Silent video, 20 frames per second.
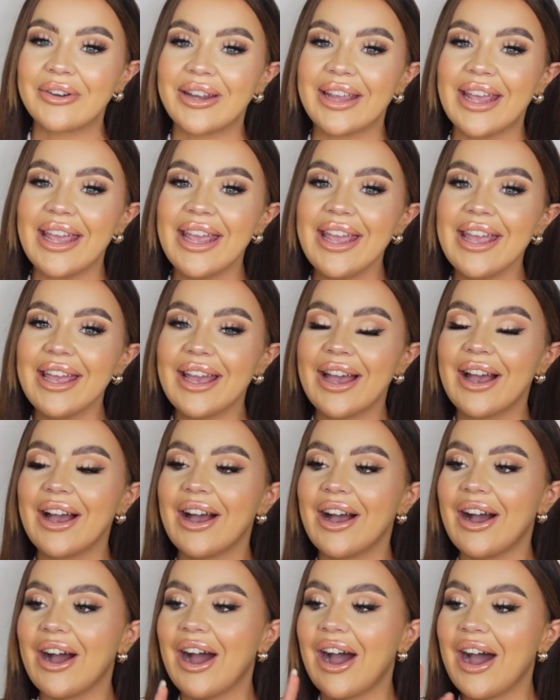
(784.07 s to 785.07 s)
it.
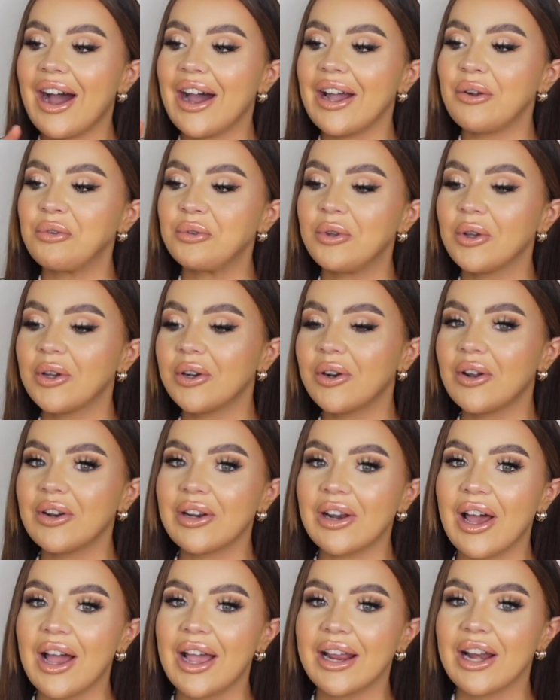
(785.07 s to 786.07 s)
I was looking
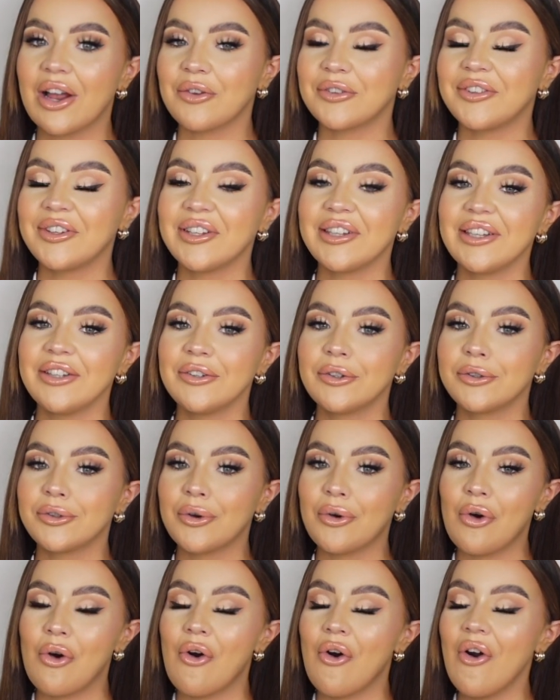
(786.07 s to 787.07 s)
online, I was looking in
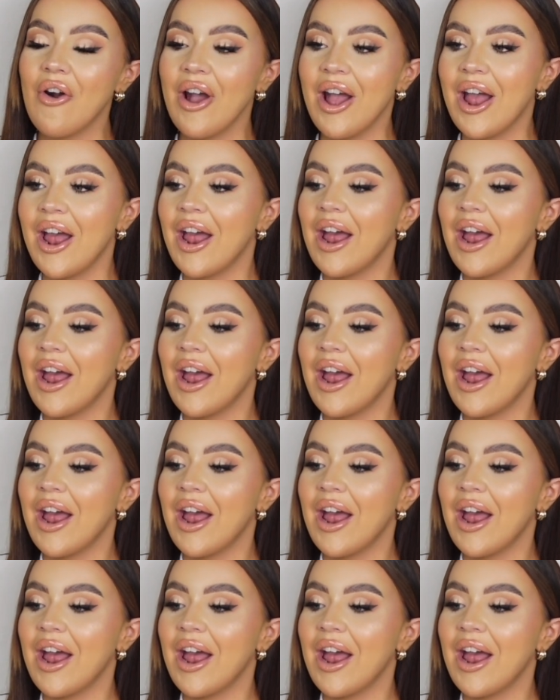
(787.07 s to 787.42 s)
store,